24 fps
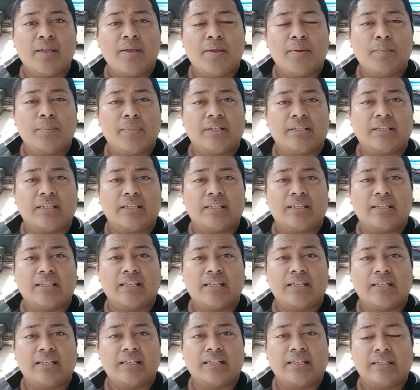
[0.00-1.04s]
But
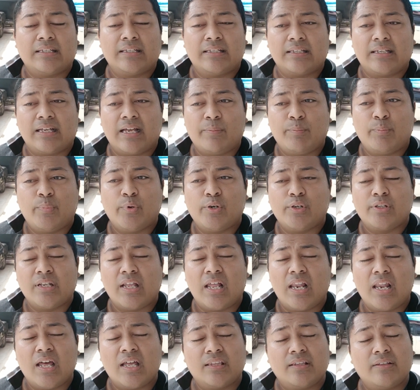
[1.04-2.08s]
upon a
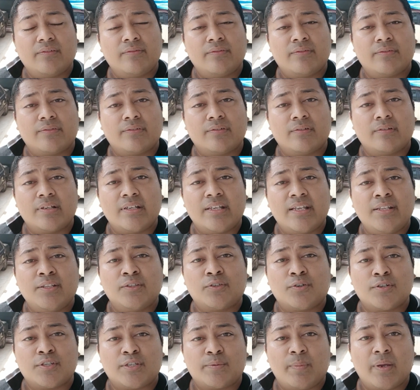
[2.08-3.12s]
lot of
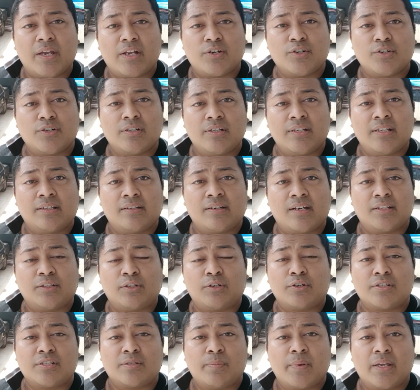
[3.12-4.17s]
introspection and
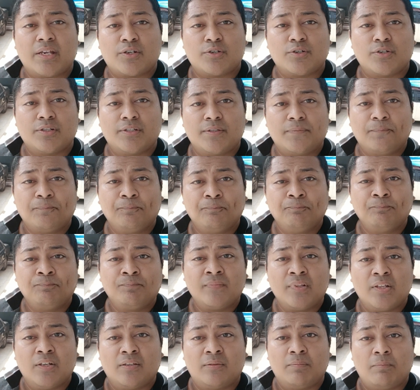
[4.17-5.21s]
retrospection
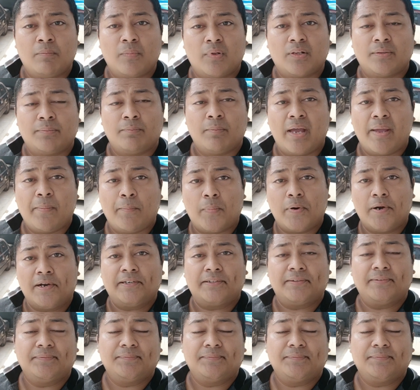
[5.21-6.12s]
on my part,